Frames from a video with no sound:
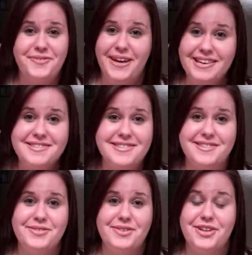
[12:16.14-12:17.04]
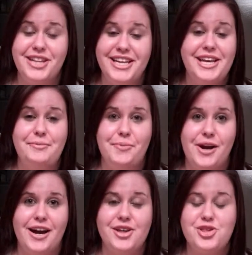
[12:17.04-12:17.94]
face cleaning
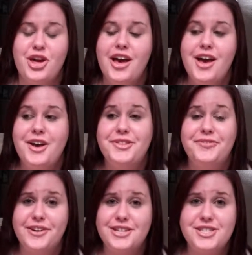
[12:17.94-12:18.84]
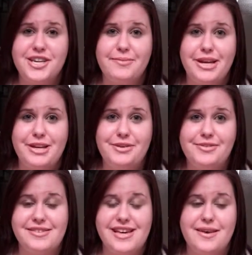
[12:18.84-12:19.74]
brush. The first time I
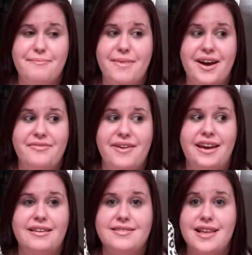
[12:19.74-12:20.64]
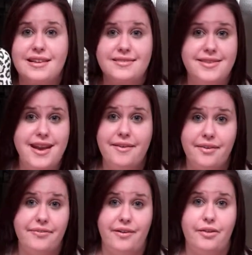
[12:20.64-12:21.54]
used it, my face has
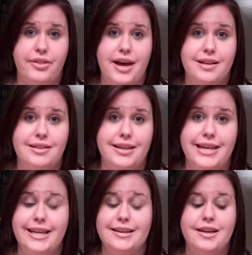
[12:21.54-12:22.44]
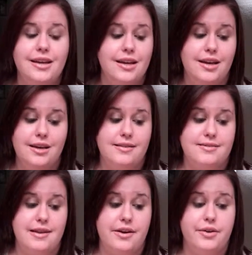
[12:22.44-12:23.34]
never felt that clean.
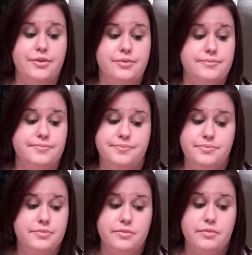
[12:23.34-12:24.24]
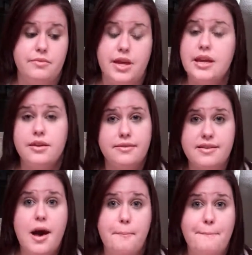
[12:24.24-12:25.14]
So it
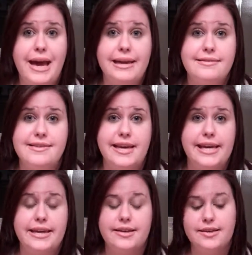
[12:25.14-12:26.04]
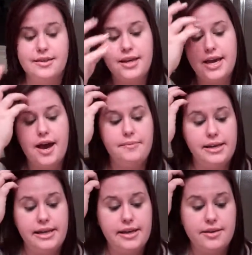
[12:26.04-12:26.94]
is amazing. I
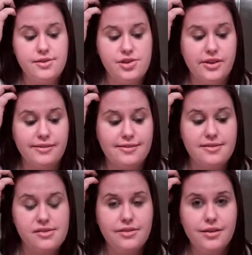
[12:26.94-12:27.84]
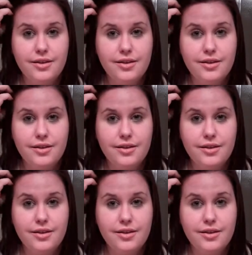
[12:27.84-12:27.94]
mean, it is just